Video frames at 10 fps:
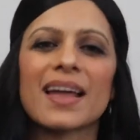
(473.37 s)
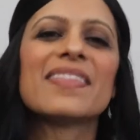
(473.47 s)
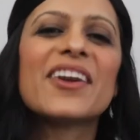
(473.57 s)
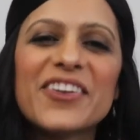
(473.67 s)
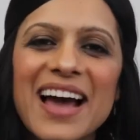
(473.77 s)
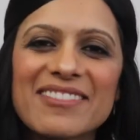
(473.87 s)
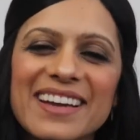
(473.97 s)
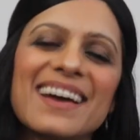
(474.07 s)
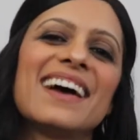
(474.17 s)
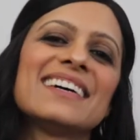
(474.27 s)
And there you have
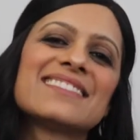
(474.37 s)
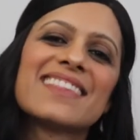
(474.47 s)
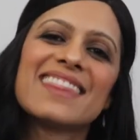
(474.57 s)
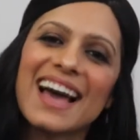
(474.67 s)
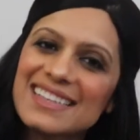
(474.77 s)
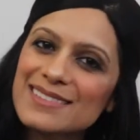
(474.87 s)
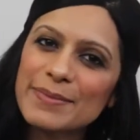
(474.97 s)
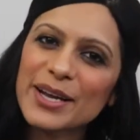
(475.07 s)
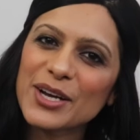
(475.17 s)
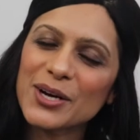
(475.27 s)
it, guys.
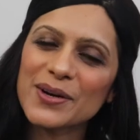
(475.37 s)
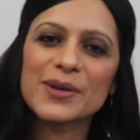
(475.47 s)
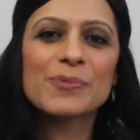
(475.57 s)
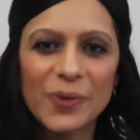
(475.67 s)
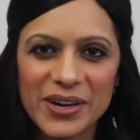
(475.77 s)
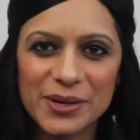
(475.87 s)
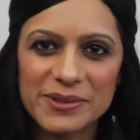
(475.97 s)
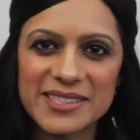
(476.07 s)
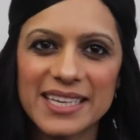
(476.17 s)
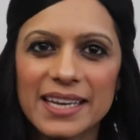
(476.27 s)
That's my current morning
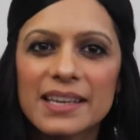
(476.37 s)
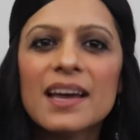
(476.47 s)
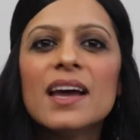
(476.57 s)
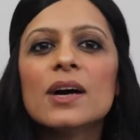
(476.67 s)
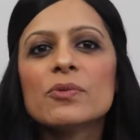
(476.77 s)
routine,